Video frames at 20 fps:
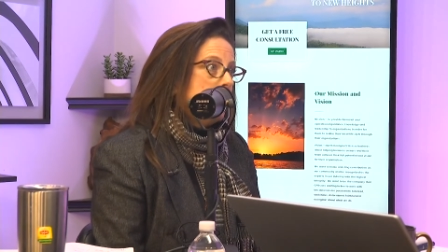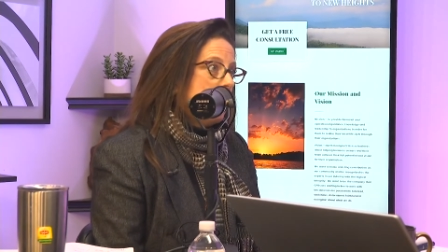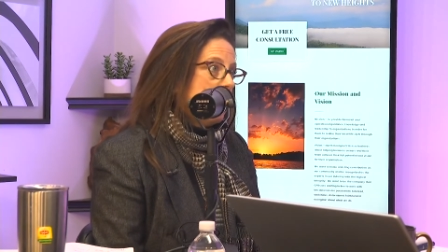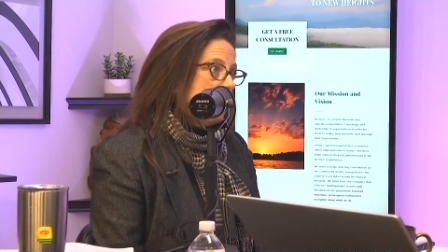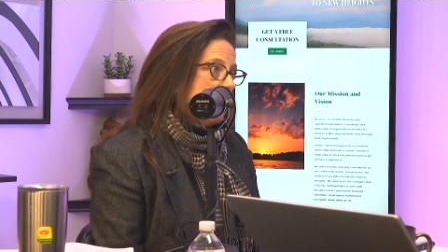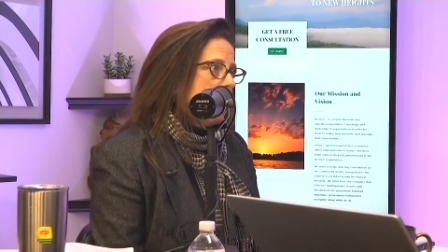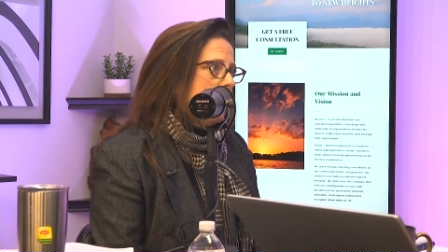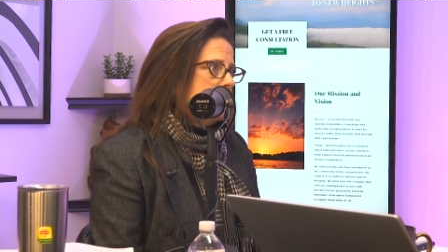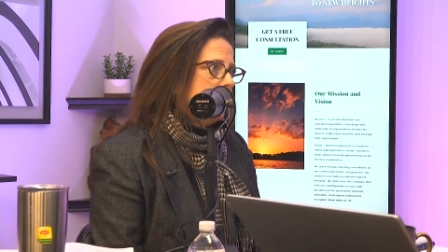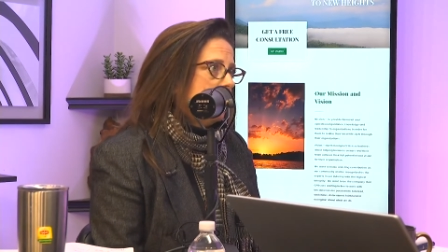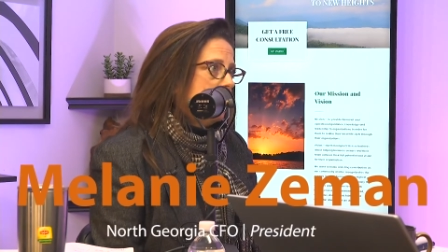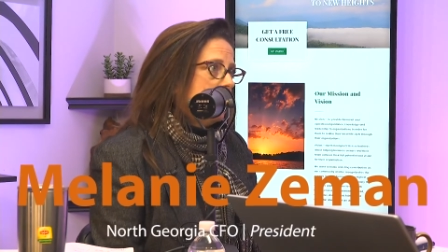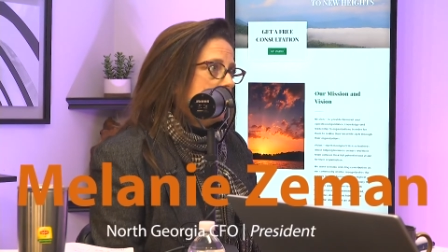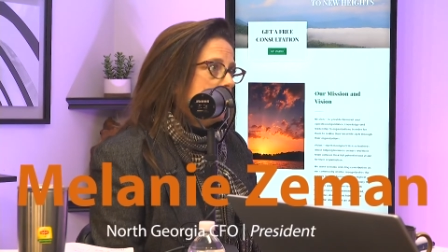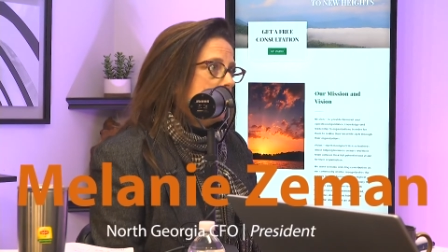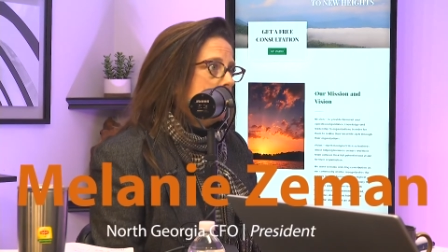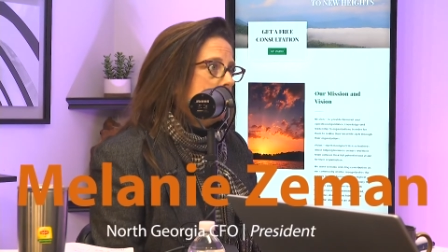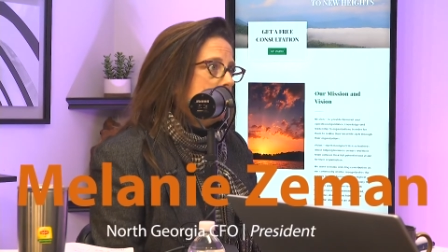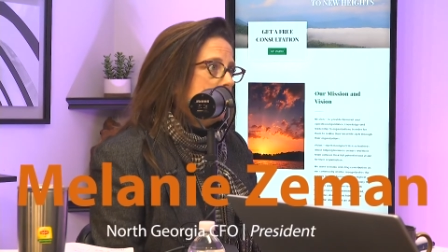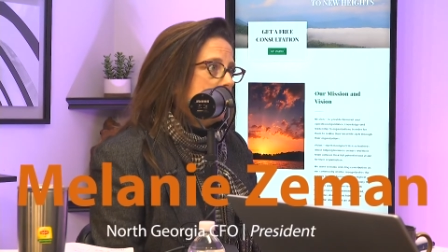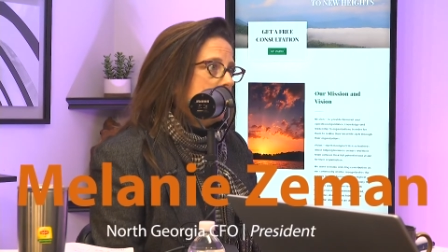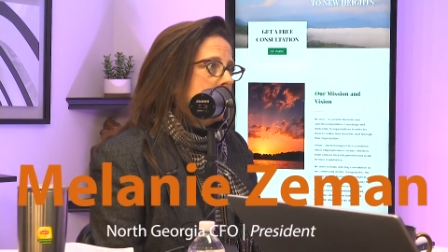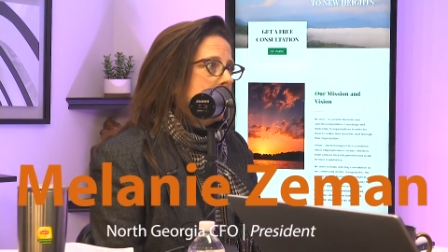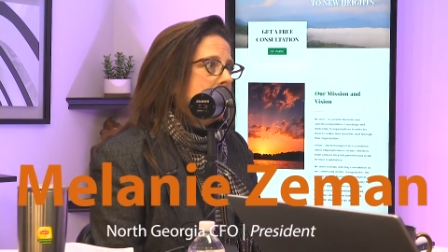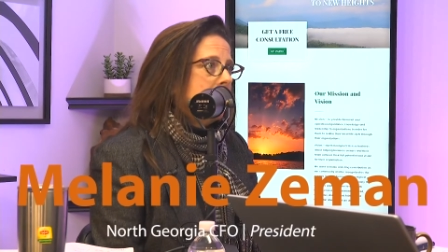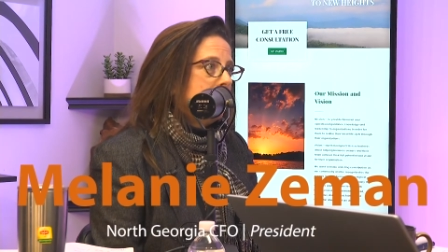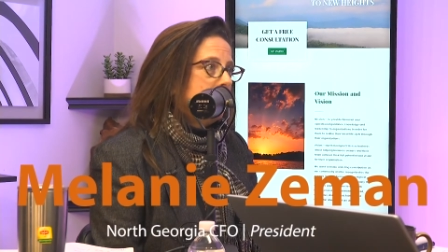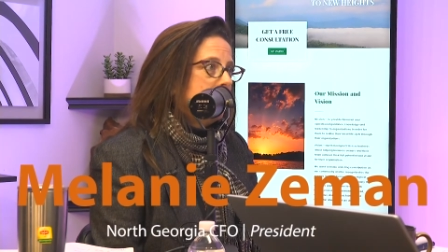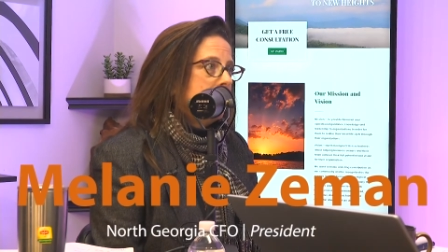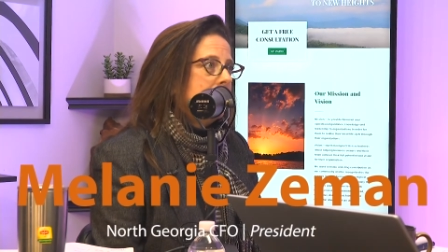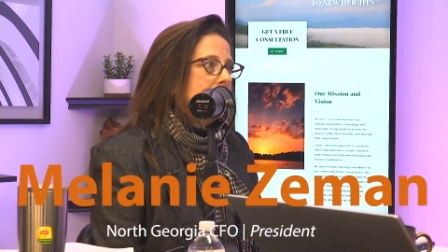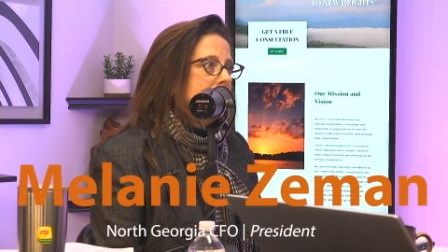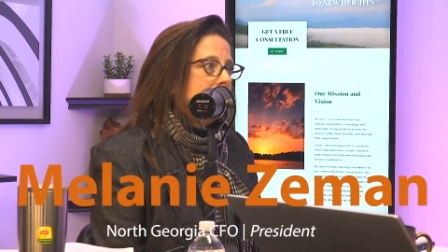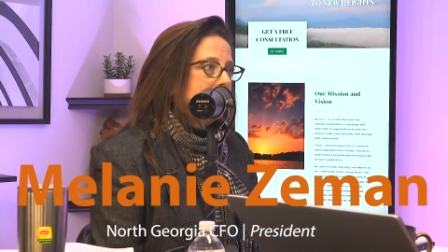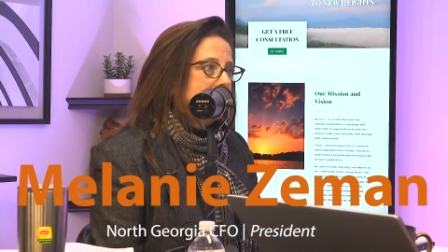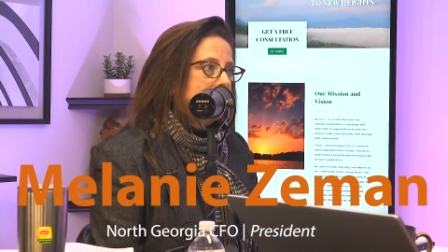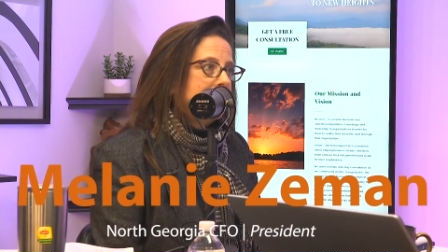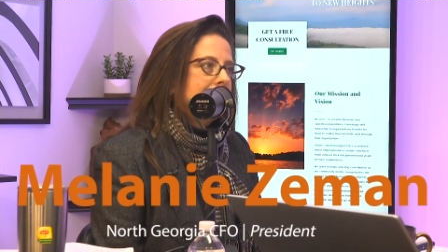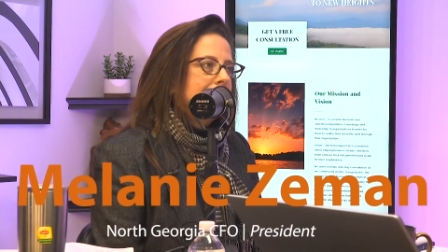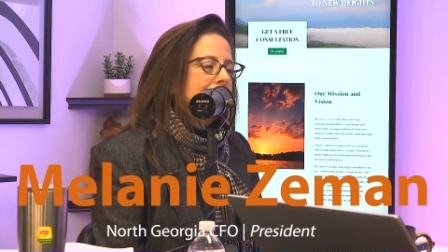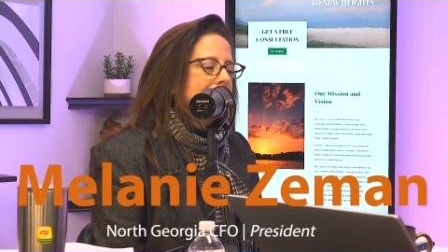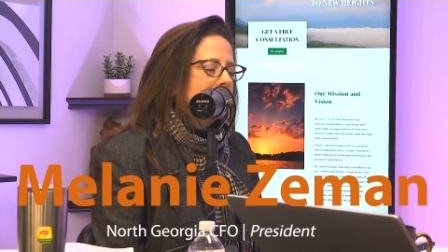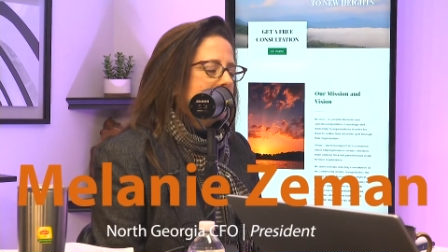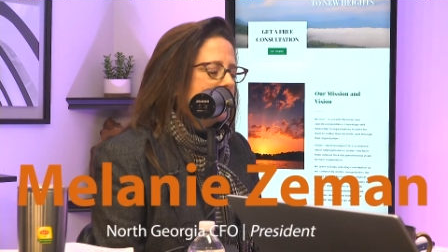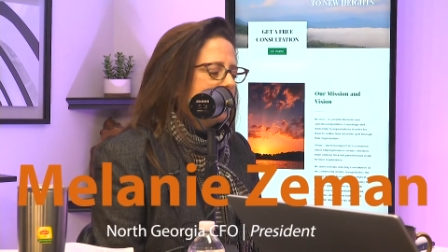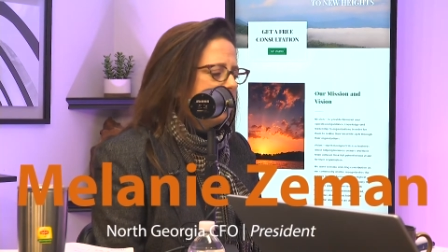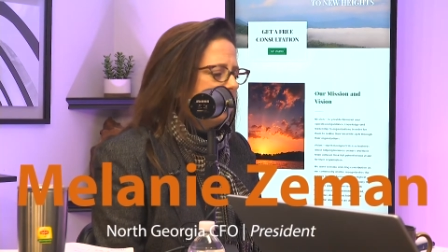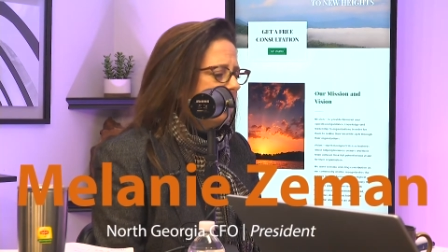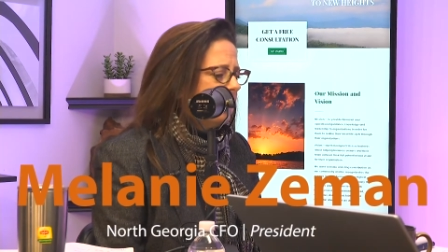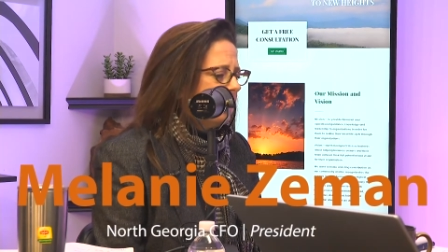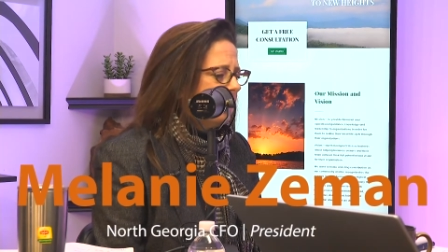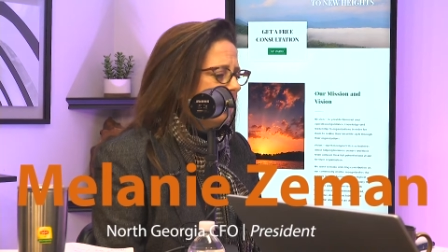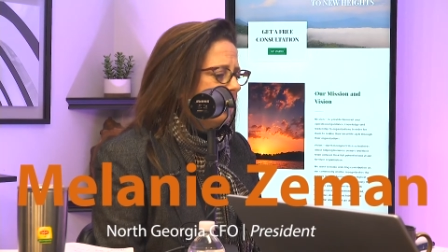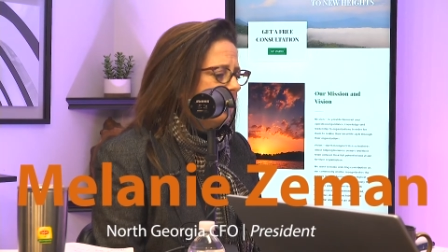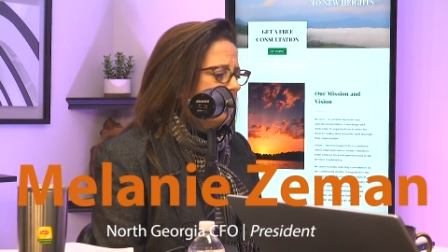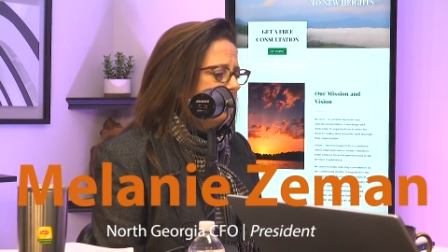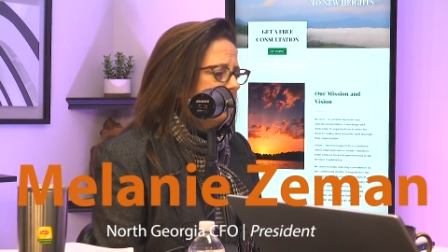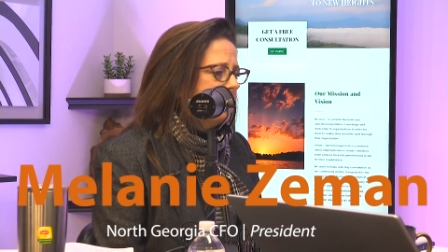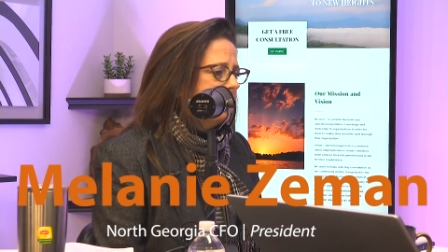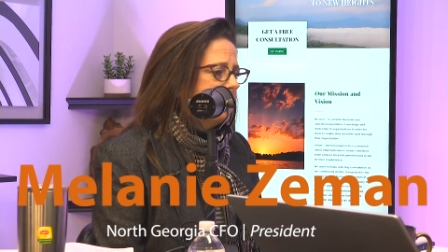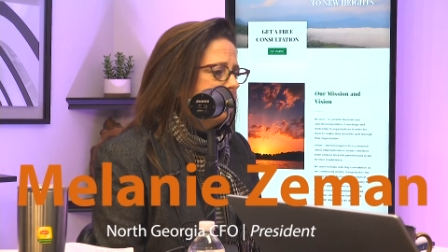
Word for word: that conversation we had when um, uh,